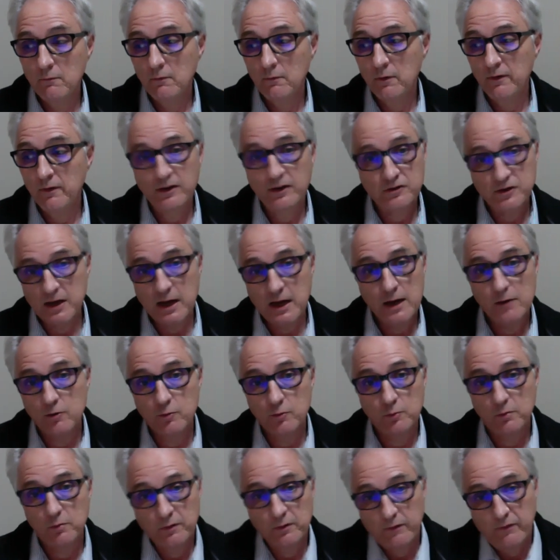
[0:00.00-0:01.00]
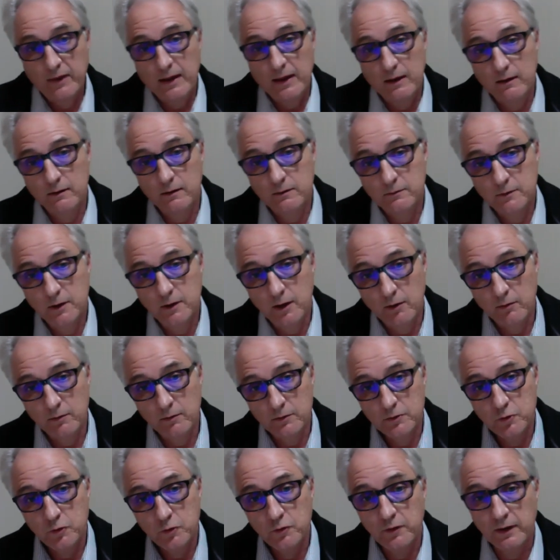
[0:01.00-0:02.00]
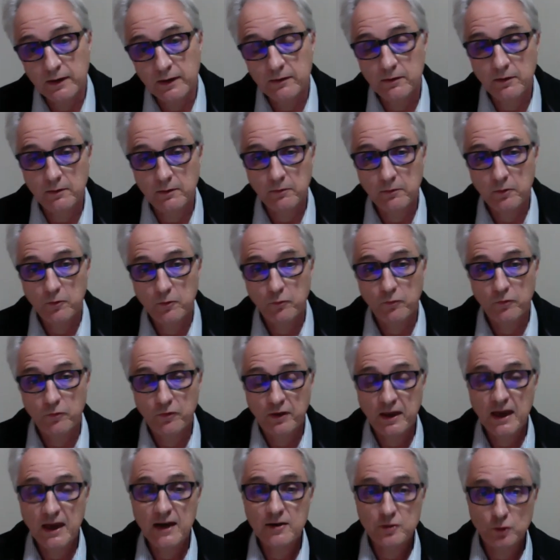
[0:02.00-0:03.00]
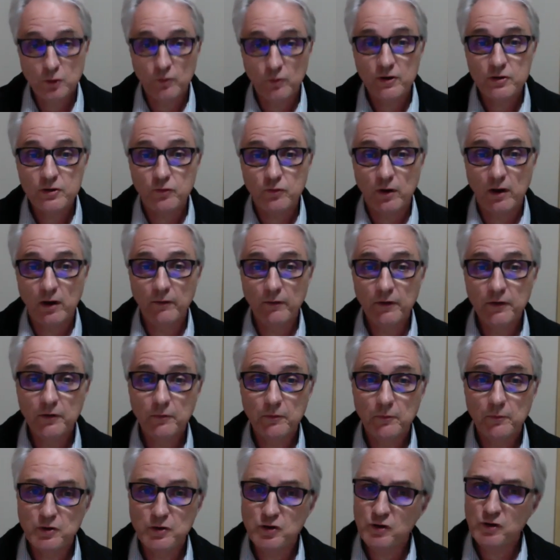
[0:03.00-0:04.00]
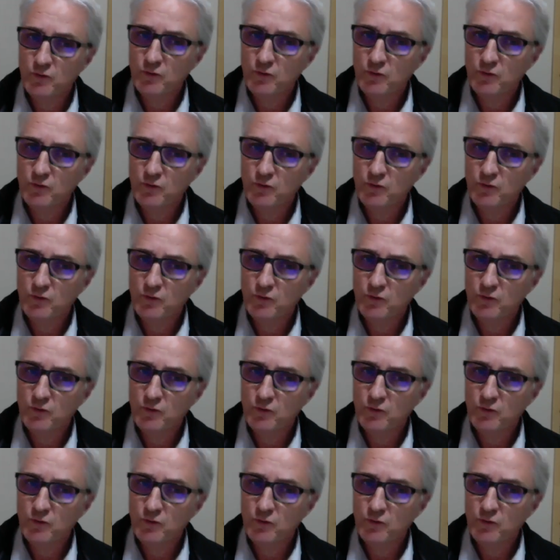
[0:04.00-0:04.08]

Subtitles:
I think it's arguable that certainly the case law is relevant, but